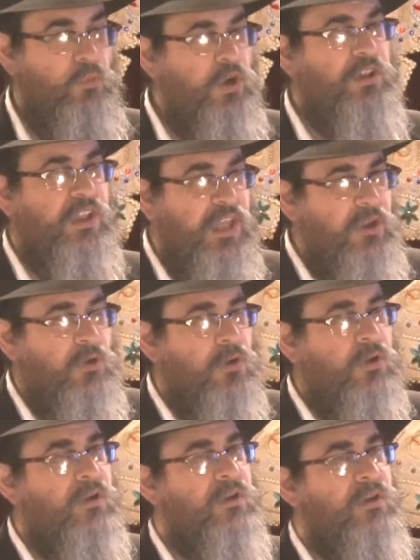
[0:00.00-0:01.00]
word
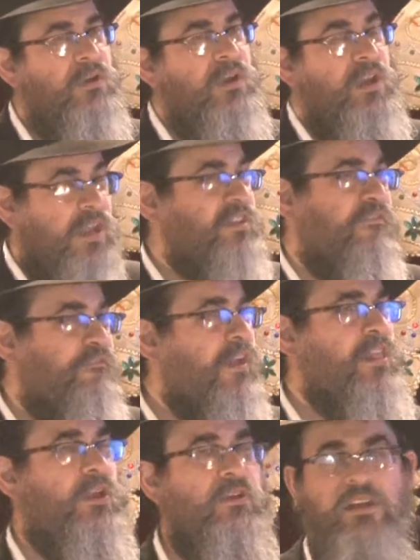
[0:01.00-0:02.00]
chinuch, it's a
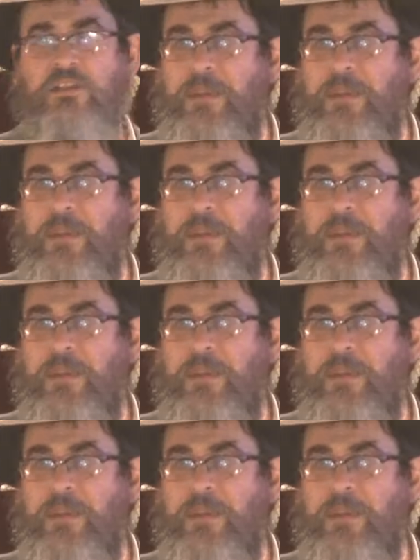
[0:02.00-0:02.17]
failure, it's